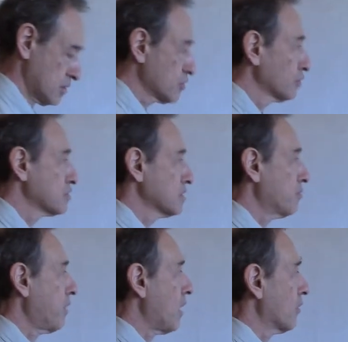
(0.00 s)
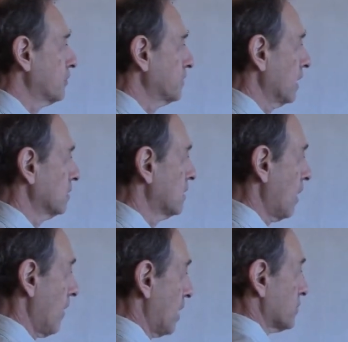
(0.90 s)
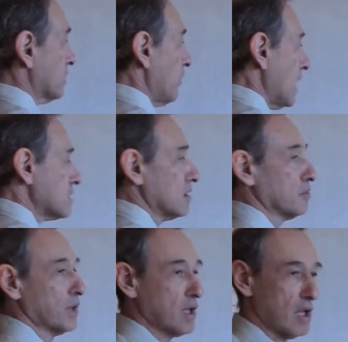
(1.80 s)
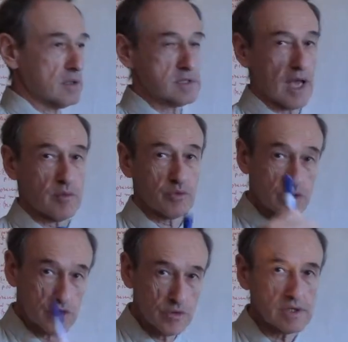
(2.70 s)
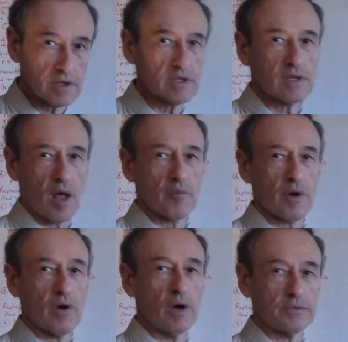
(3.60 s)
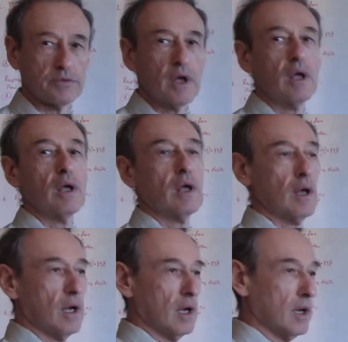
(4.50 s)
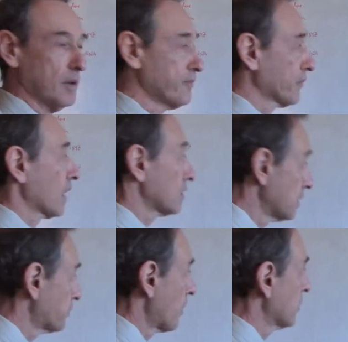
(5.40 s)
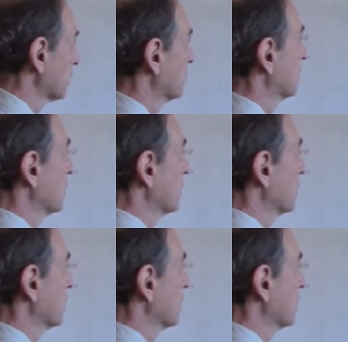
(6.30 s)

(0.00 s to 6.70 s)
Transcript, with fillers: 2 to the power of n. Now, I'm dividing because I'm reducing the number of um, different